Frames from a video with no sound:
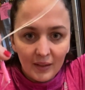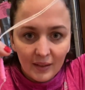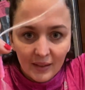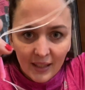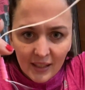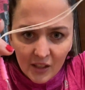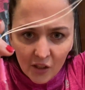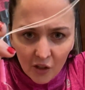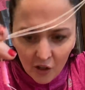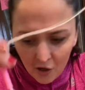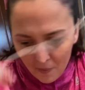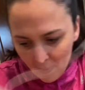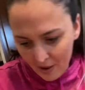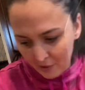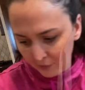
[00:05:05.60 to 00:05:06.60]
that's a good
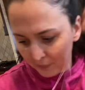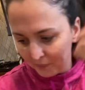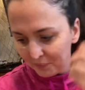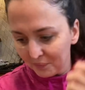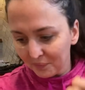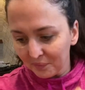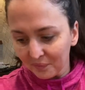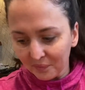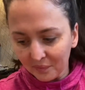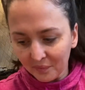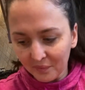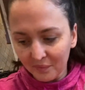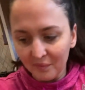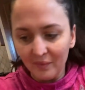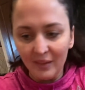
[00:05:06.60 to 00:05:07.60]
amount.
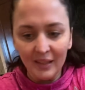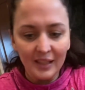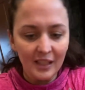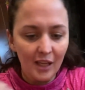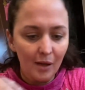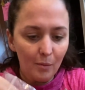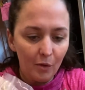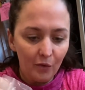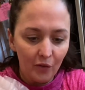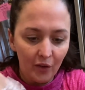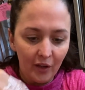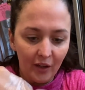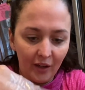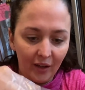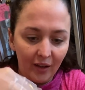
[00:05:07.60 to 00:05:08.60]
Come over
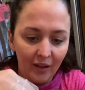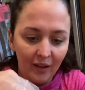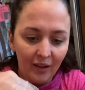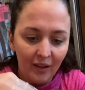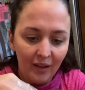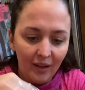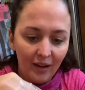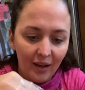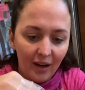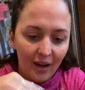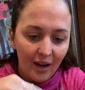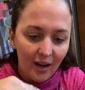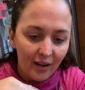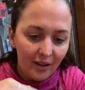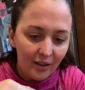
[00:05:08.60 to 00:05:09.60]
here.
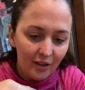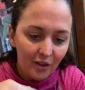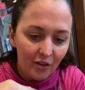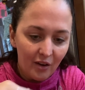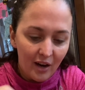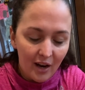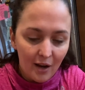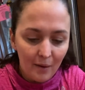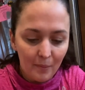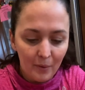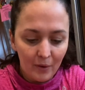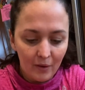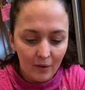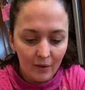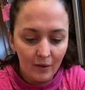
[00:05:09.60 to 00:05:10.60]
I'm gonna grab
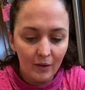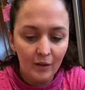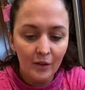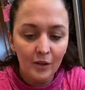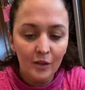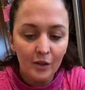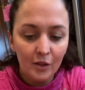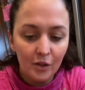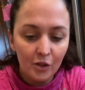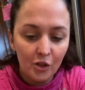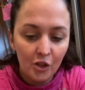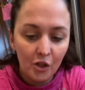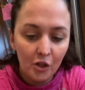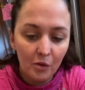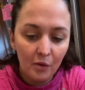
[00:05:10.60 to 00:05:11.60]

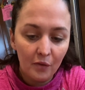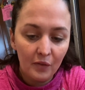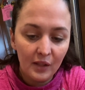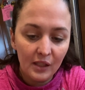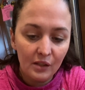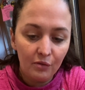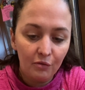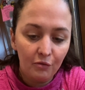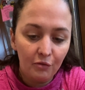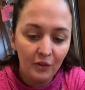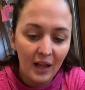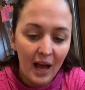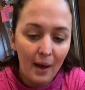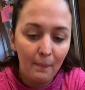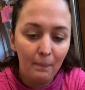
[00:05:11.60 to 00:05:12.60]
2 of these
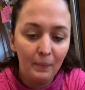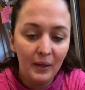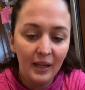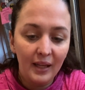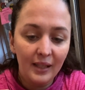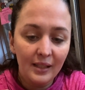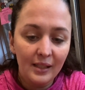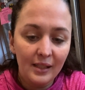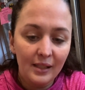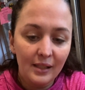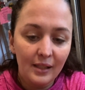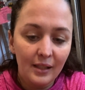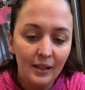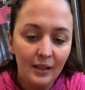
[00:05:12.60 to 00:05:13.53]
flat beads,